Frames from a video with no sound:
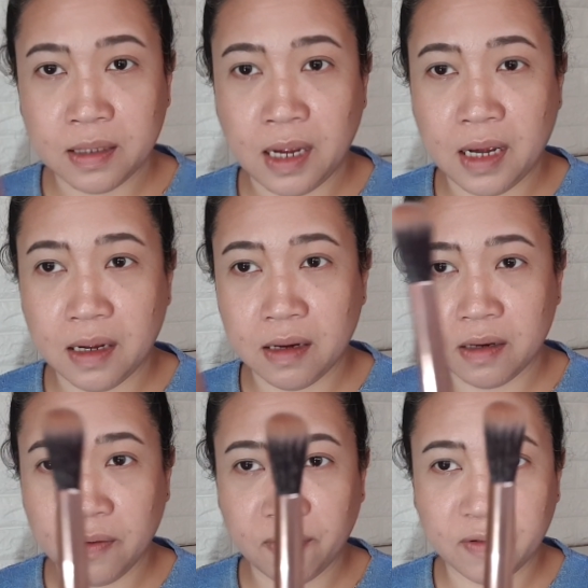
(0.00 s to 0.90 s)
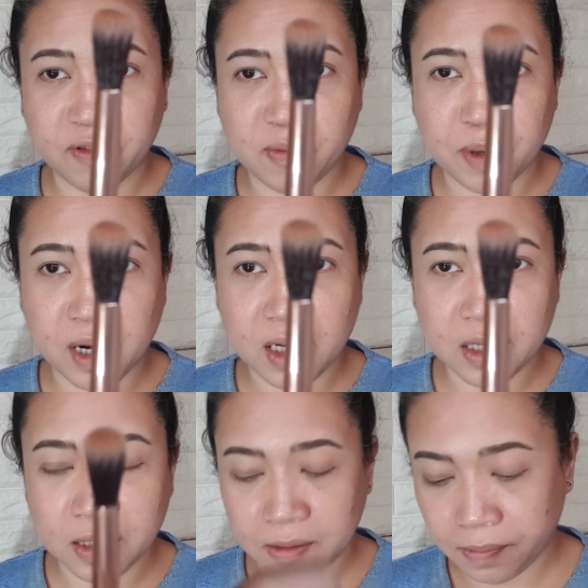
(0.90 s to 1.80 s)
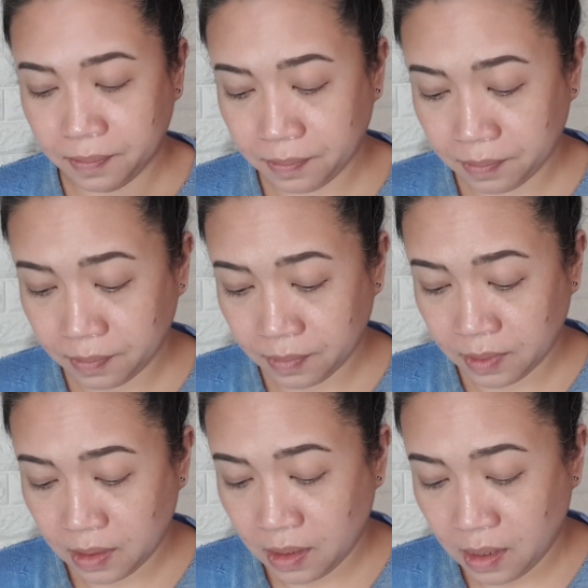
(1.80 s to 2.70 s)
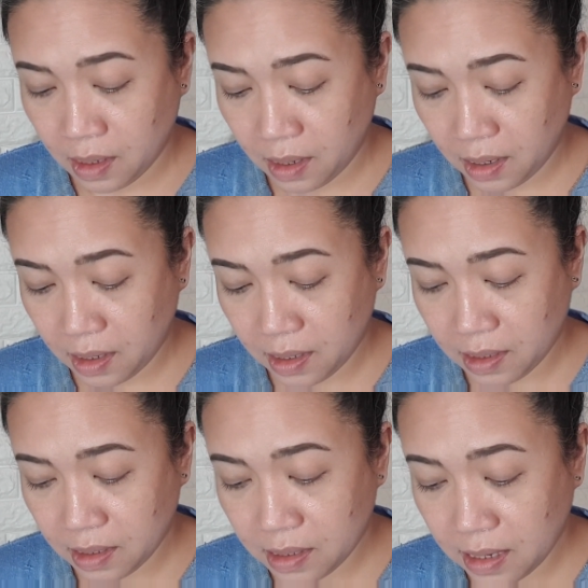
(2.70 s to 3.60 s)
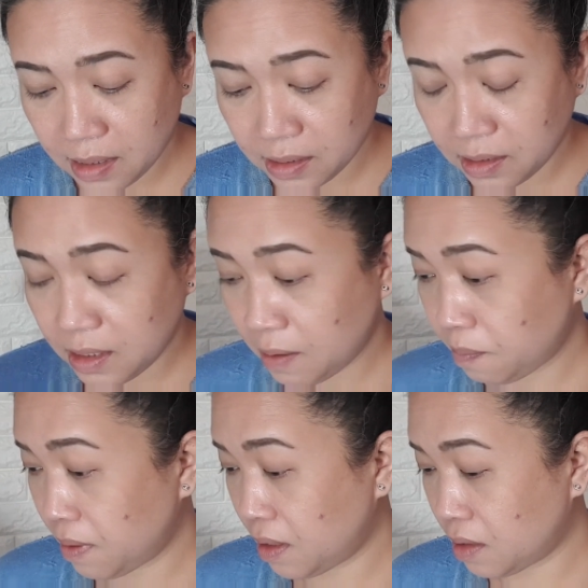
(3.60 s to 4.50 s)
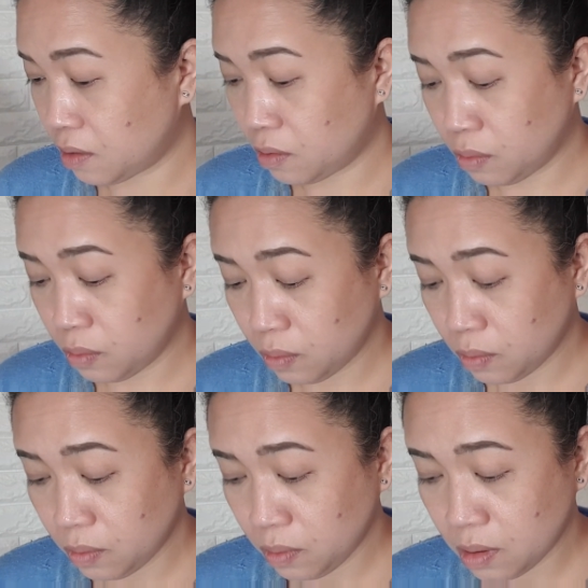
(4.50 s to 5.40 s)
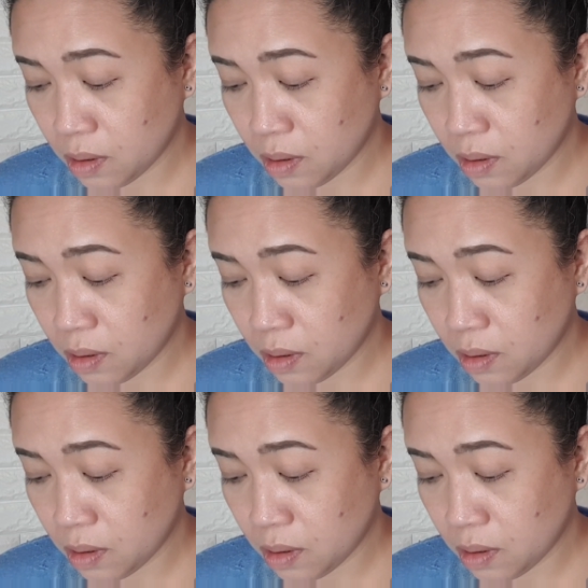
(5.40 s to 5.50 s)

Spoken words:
take another fluffy brush and let's dip into,